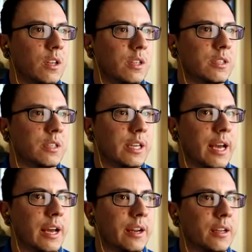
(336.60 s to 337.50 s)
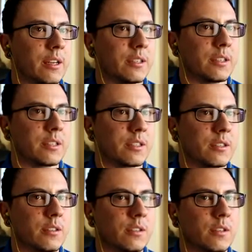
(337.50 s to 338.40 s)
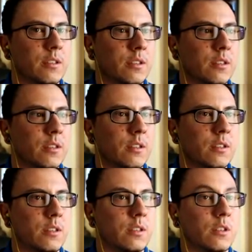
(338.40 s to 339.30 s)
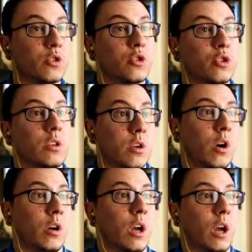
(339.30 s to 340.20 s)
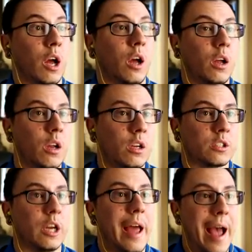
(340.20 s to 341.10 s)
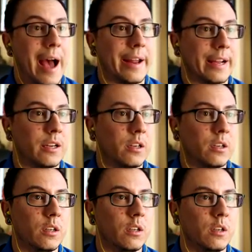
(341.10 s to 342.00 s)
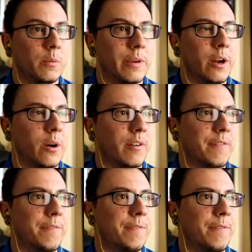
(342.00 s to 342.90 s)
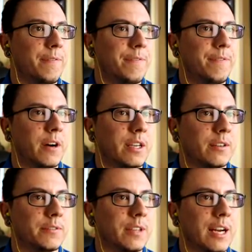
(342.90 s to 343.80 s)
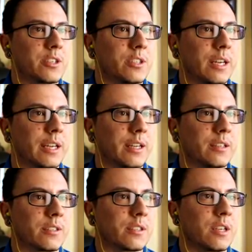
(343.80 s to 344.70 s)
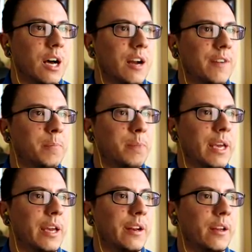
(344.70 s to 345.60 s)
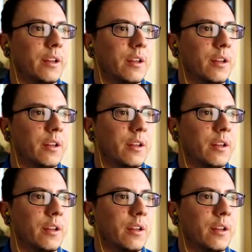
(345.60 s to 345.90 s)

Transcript: Into the attic, into this. Shit, it's dark. Oh yeah, it's an attic. We don't have a fucking flashlight, because God forbid